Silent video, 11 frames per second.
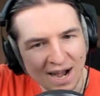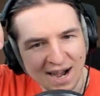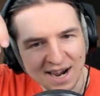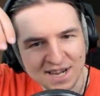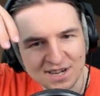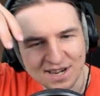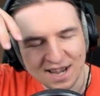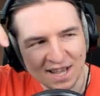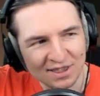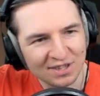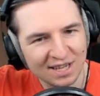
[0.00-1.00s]
eye,
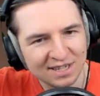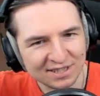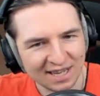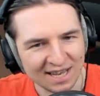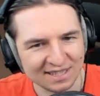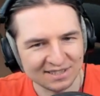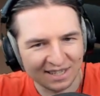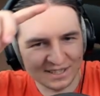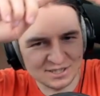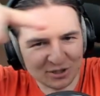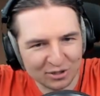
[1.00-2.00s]
and then it has
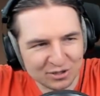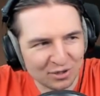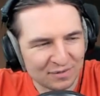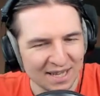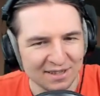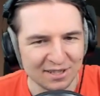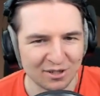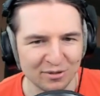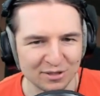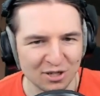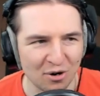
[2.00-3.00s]
these sorts of
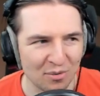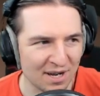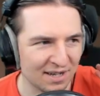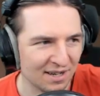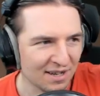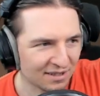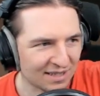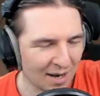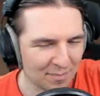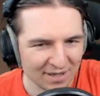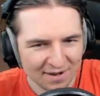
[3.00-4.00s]
tentacles going
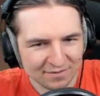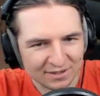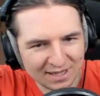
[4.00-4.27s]
top left,